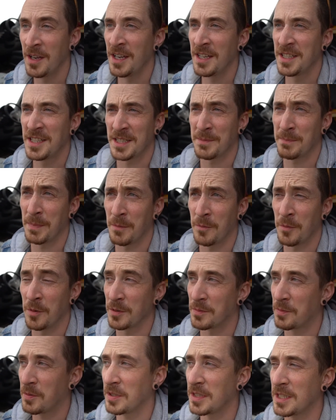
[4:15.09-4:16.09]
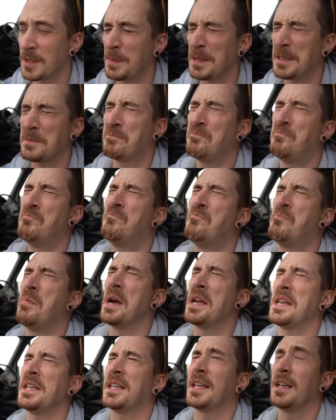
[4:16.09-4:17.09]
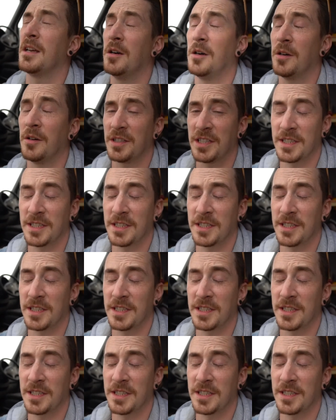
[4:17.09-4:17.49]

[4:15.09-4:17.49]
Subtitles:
She hasn't been walked, because it's been baking hot,